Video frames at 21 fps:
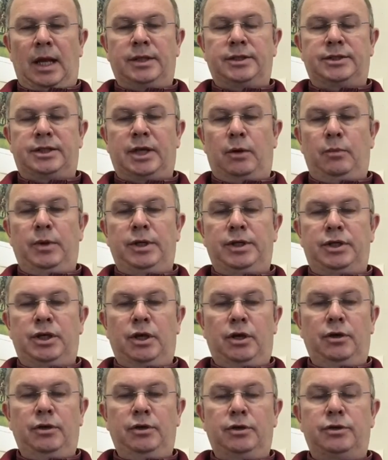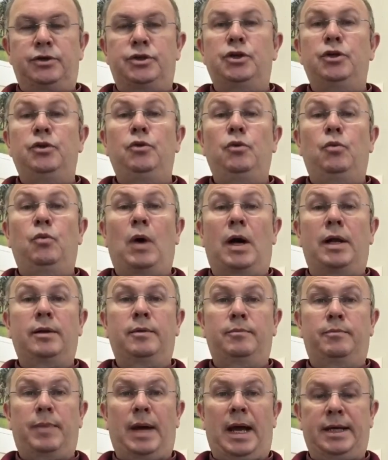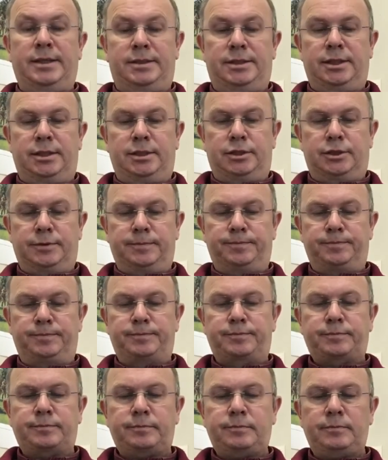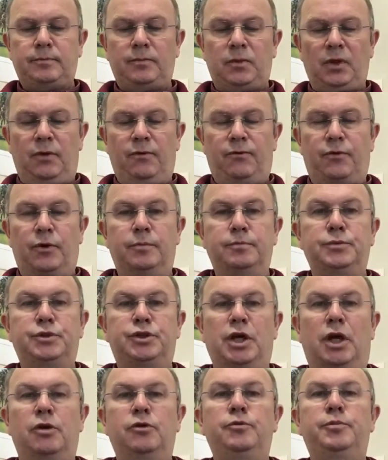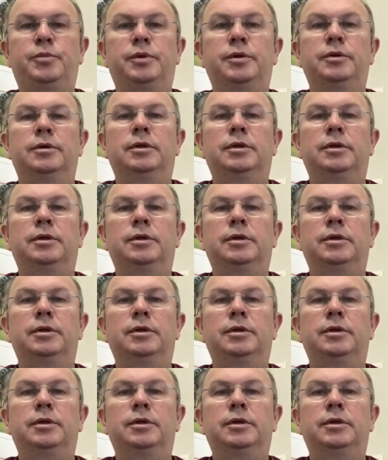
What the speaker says: so we turn to one passage from Job,